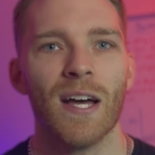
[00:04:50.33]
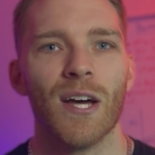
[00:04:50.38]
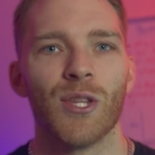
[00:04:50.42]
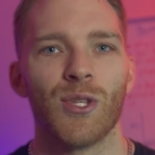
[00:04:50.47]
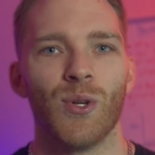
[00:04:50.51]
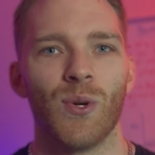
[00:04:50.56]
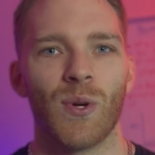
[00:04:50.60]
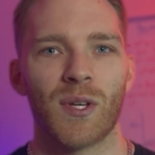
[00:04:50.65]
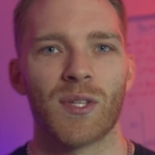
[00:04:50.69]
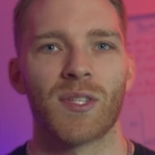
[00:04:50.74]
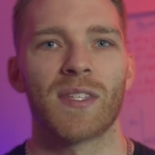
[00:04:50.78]

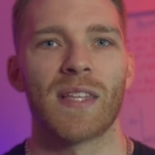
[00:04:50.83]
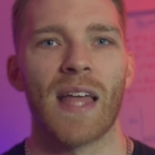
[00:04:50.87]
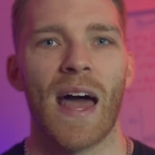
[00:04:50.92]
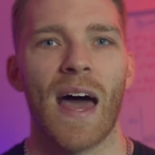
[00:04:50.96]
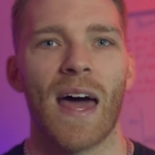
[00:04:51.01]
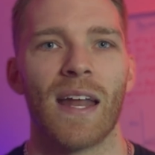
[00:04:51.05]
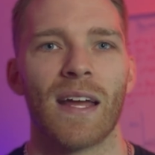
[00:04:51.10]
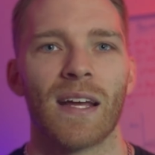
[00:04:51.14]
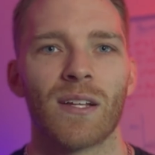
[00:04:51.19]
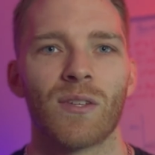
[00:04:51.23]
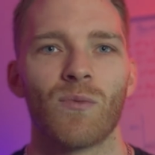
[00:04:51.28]
to
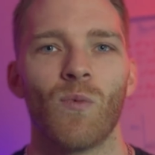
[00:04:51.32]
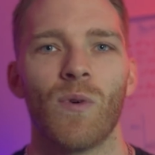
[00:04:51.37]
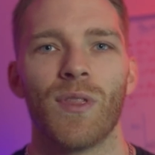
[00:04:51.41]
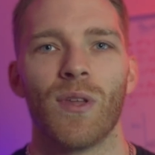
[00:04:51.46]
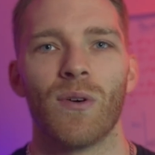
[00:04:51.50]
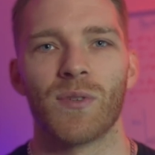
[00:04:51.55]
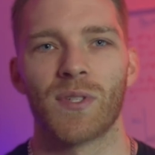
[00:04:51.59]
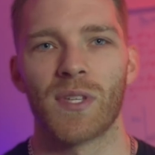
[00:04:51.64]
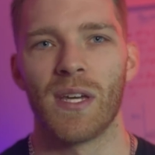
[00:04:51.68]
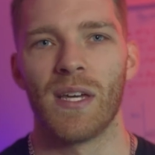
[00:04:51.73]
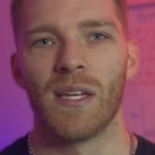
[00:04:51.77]
ecstatic when
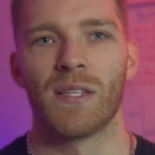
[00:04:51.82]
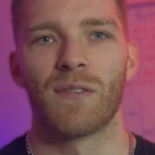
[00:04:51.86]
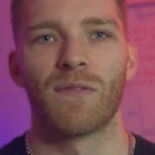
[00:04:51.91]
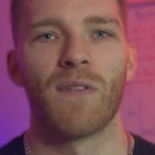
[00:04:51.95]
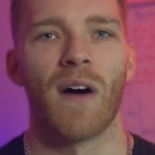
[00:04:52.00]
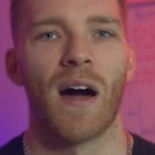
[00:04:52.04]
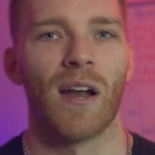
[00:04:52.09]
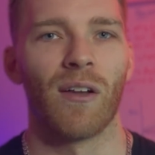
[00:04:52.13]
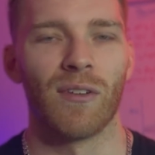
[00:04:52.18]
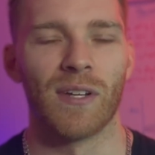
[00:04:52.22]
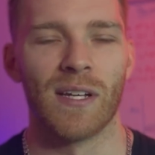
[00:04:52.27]
those keys
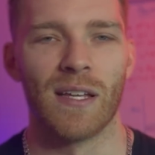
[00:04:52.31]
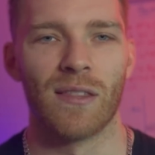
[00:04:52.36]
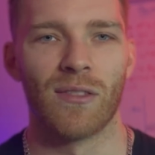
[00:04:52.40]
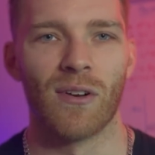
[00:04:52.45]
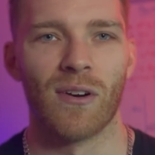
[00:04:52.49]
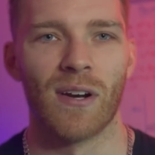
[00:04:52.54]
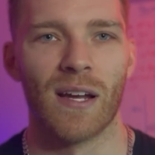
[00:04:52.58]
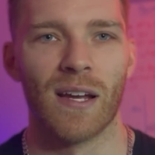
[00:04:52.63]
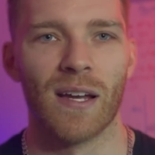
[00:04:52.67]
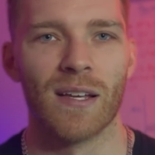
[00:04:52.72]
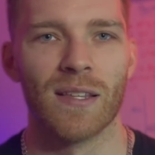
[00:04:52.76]
finally hit their
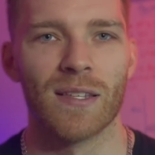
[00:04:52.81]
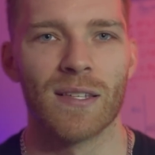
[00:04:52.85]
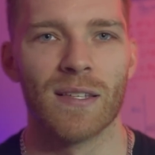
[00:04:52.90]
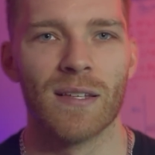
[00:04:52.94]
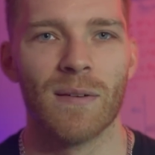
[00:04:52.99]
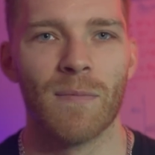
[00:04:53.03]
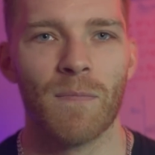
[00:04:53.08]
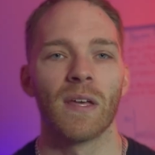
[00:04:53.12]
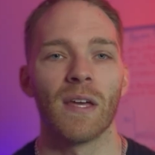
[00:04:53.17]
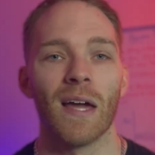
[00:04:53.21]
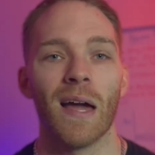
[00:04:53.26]
hands.
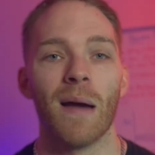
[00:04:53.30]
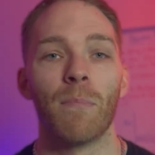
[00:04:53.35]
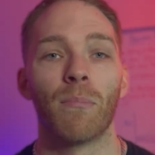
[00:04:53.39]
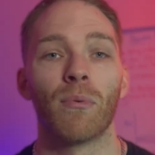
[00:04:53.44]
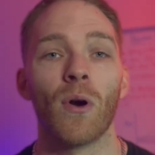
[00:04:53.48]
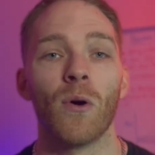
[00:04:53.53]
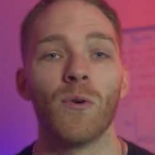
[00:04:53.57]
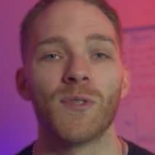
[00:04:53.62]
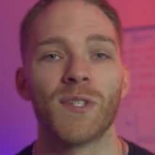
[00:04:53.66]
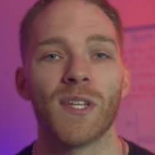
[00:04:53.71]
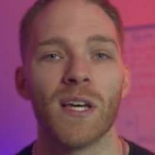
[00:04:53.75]
And
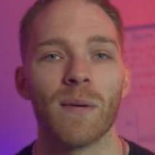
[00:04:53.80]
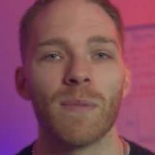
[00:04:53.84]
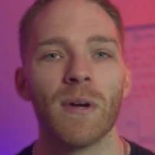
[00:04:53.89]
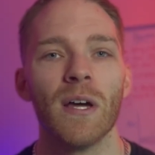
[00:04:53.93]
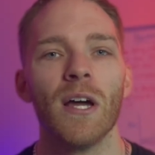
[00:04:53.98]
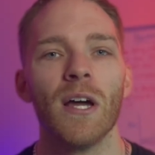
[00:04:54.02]
pro tip,